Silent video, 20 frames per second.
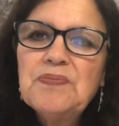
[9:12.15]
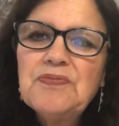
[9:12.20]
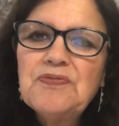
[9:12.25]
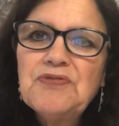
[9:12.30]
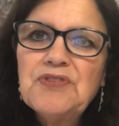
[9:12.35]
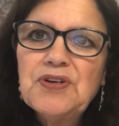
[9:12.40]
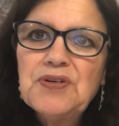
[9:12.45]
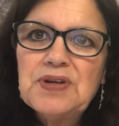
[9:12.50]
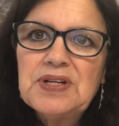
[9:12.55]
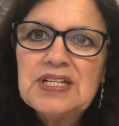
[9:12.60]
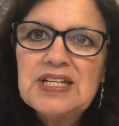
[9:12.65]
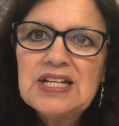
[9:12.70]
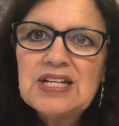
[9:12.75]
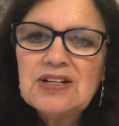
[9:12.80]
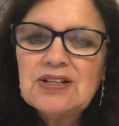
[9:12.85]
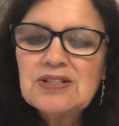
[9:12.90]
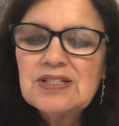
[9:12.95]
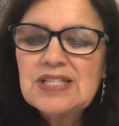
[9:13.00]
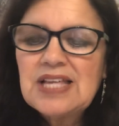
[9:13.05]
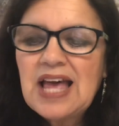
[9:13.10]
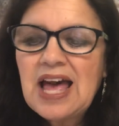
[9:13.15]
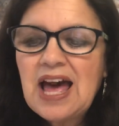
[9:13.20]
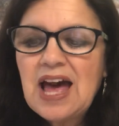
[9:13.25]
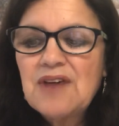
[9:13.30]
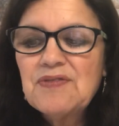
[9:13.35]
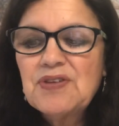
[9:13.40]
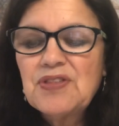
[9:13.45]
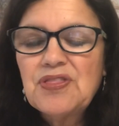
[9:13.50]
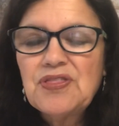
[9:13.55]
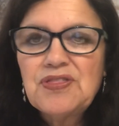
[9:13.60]
Fairy tales
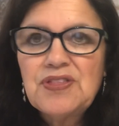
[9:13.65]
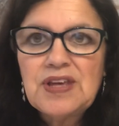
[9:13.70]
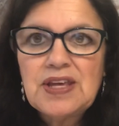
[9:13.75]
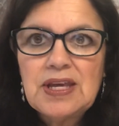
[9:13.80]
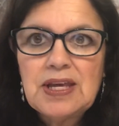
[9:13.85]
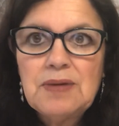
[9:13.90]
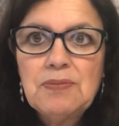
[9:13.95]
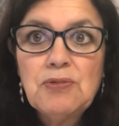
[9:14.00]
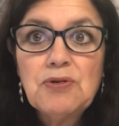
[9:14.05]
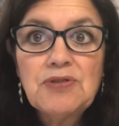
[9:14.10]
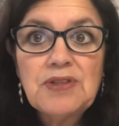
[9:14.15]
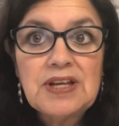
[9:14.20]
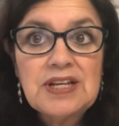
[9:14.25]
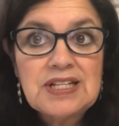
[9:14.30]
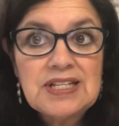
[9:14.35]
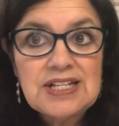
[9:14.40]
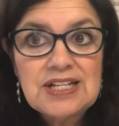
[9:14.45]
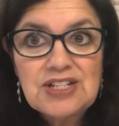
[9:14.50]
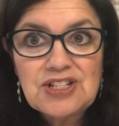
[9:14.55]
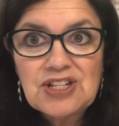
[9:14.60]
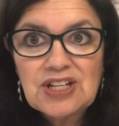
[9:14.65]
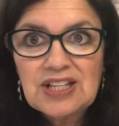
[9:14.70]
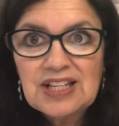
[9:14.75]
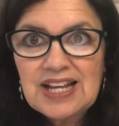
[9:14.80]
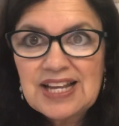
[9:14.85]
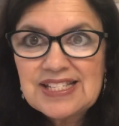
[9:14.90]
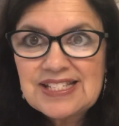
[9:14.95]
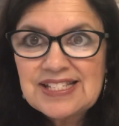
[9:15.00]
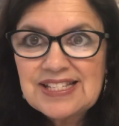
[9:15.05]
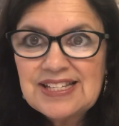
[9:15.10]
have a theme where they teach a
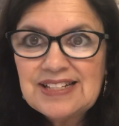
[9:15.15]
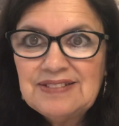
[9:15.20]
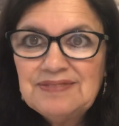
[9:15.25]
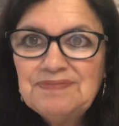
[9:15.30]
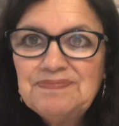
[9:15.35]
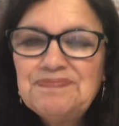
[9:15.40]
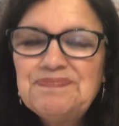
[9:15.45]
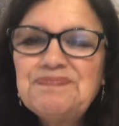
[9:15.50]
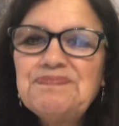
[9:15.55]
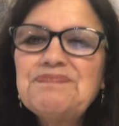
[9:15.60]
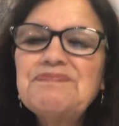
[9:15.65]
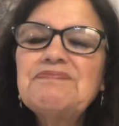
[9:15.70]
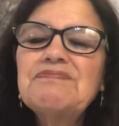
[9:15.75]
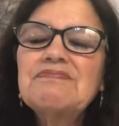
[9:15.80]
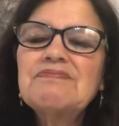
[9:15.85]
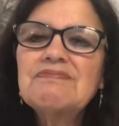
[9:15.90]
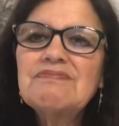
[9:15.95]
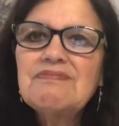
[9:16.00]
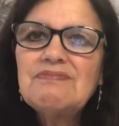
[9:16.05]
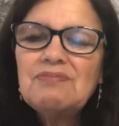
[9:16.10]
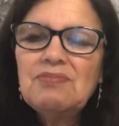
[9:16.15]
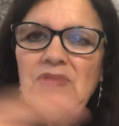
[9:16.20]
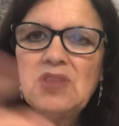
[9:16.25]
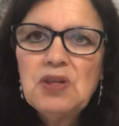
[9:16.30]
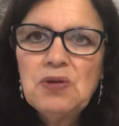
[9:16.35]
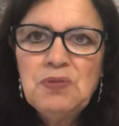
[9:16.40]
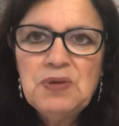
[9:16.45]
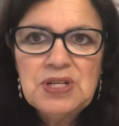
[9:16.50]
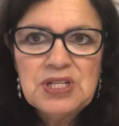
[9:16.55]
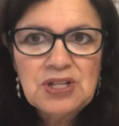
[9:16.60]
lesson.
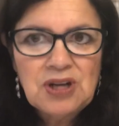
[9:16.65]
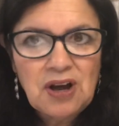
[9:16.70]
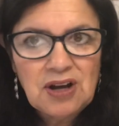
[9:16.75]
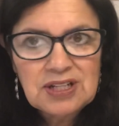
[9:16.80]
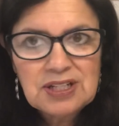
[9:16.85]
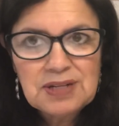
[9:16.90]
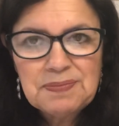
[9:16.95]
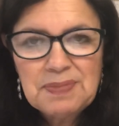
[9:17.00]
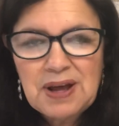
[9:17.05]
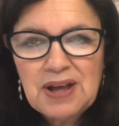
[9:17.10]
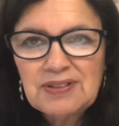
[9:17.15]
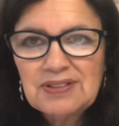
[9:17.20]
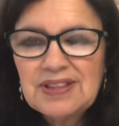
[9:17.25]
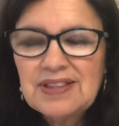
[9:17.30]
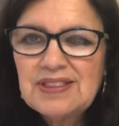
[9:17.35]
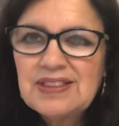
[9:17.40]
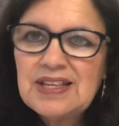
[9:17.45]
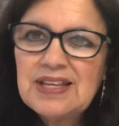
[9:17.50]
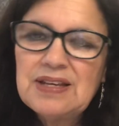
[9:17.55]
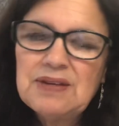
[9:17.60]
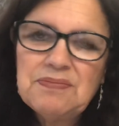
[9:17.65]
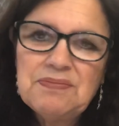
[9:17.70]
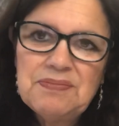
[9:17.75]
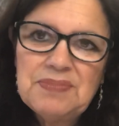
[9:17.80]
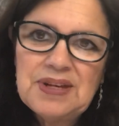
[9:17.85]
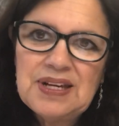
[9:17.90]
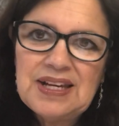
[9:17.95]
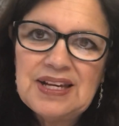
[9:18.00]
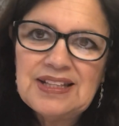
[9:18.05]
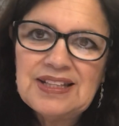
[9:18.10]
We talked about the theme
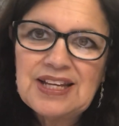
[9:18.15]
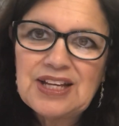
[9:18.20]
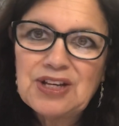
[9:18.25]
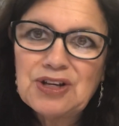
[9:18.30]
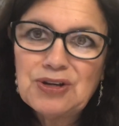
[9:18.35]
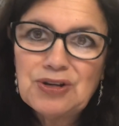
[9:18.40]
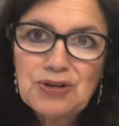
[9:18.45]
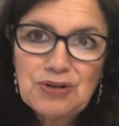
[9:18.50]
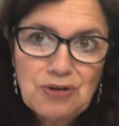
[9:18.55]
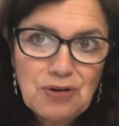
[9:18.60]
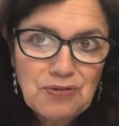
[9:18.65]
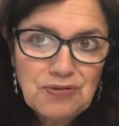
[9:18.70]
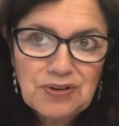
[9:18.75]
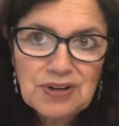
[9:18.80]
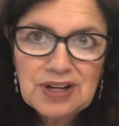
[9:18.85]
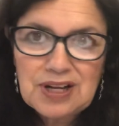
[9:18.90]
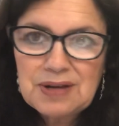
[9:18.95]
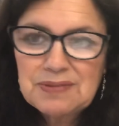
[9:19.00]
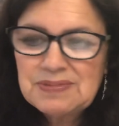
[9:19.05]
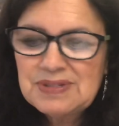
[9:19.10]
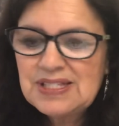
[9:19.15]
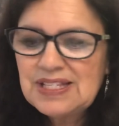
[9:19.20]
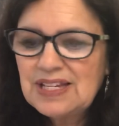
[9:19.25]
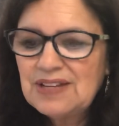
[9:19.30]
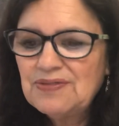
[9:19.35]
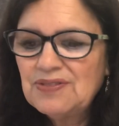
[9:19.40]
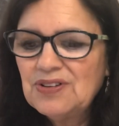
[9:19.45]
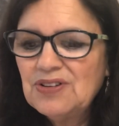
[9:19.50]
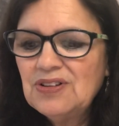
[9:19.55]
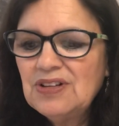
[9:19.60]
being that good overcomes
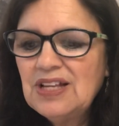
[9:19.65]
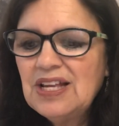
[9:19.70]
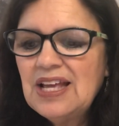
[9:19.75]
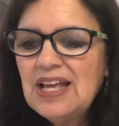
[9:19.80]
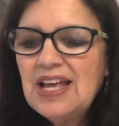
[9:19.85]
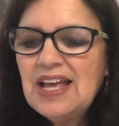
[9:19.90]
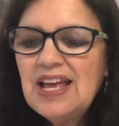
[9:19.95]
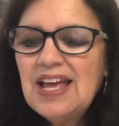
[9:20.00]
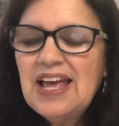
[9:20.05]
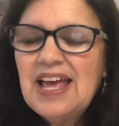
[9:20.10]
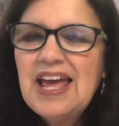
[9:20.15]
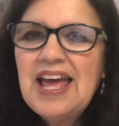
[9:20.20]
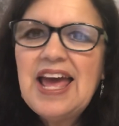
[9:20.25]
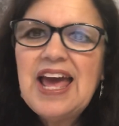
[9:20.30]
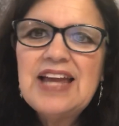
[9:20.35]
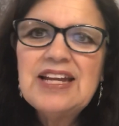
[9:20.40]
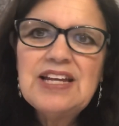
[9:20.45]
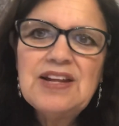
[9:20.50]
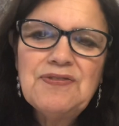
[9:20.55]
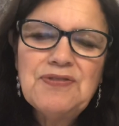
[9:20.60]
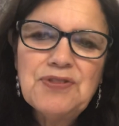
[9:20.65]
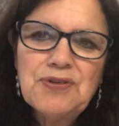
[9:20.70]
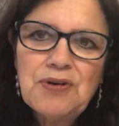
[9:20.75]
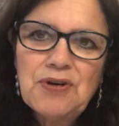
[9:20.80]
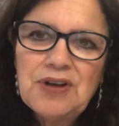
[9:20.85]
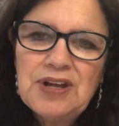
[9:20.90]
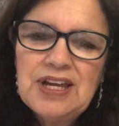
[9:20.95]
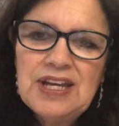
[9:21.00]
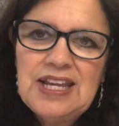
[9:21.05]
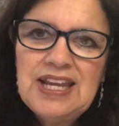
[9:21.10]
evil. And if there
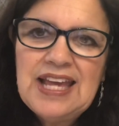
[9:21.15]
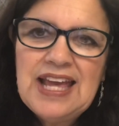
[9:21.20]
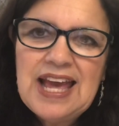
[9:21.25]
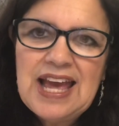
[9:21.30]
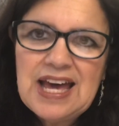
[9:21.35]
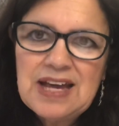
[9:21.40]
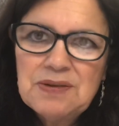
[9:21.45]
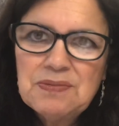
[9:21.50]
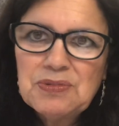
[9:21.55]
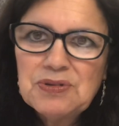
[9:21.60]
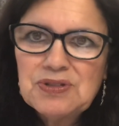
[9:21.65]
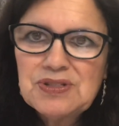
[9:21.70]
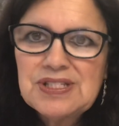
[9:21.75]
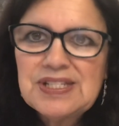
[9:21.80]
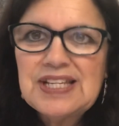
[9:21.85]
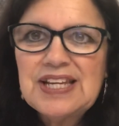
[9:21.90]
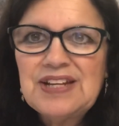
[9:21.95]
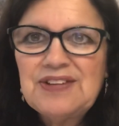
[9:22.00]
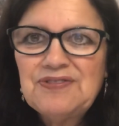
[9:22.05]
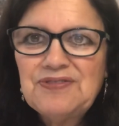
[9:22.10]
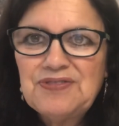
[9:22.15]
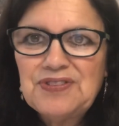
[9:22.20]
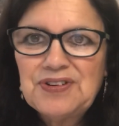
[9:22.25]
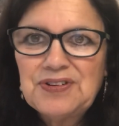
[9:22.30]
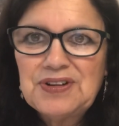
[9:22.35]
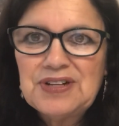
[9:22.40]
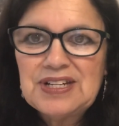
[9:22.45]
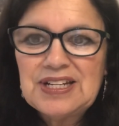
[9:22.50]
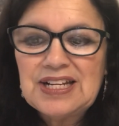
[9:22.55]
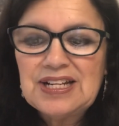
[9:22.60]
are any animals in
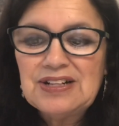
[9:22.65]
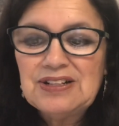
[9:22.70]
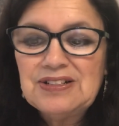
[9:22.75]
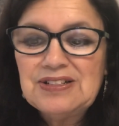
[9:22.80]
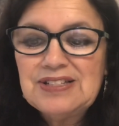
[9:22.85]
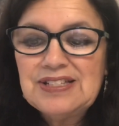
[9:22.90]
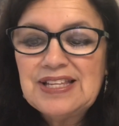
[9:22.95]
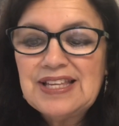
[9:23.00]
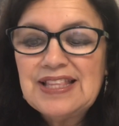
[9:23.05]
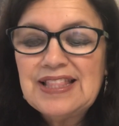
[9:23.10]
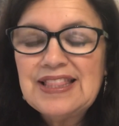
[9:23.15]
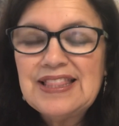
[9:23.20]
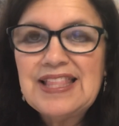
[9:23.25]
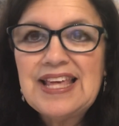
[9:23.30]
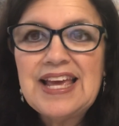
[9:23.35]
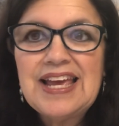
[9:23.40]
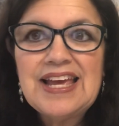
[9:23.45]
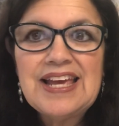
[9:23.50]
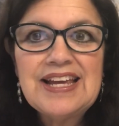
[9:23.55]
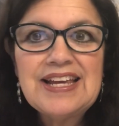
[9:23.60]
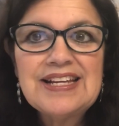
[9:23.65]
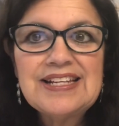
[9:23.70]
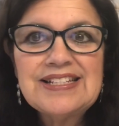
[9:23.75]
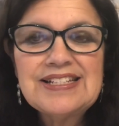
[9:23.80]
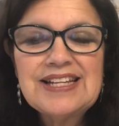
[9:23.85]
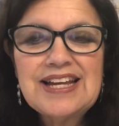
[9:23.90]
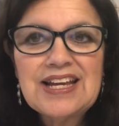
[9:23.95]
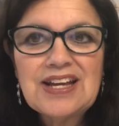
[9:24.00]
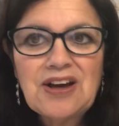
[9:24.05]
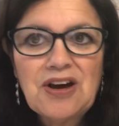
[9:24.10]
fairy tales, they
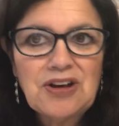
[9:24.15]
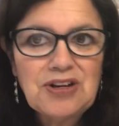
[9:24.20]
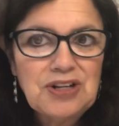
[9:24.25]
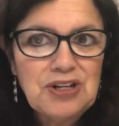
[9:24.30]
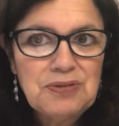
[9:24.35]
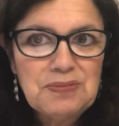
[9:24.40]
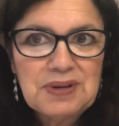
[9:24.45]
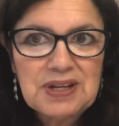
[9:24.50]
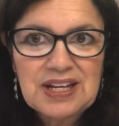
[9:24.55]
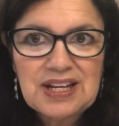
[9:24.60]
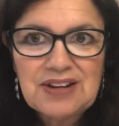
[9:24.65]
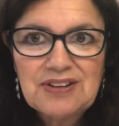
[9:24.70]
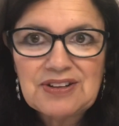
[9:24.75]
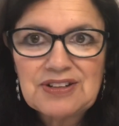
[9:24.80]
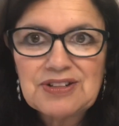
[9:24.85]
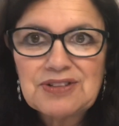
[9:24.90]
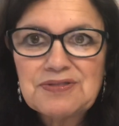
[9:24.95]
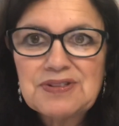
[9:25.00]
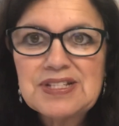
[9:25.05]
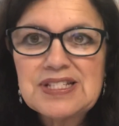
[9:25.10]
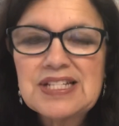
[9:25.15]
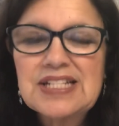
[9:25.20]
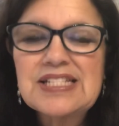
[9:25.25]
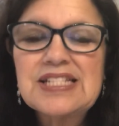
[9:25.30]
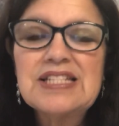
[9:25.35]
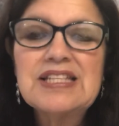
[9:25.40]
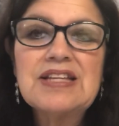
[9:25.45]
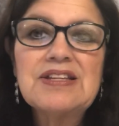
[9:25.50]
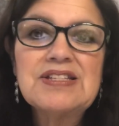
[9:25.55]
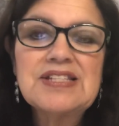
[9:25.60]
take on human characteristics
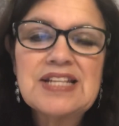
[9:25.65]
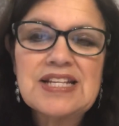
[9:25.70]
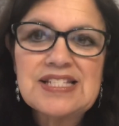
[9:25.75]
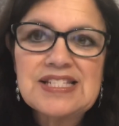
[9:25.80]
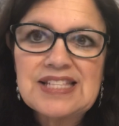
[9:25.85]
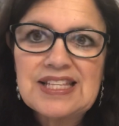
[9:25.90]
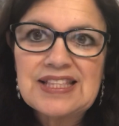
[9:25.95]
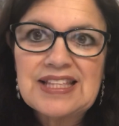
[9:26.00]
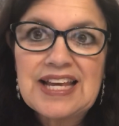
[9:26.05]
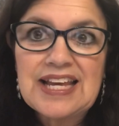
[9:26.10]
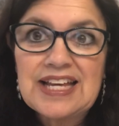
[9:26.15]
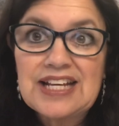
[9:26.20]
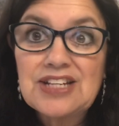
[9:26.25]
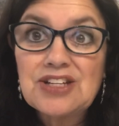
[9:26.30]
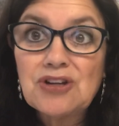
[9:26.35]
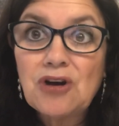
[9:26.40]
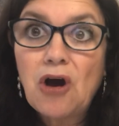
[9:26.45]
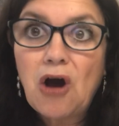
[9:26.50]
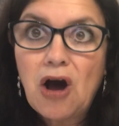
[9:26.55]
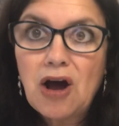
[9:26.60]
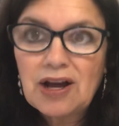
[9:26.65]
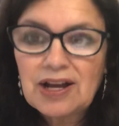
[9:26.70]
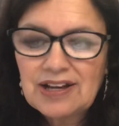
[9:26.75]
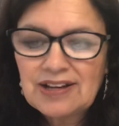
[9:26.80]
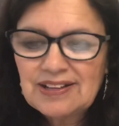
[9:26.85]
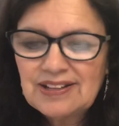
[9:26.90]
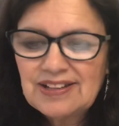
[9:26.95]
in the sense that they can talk.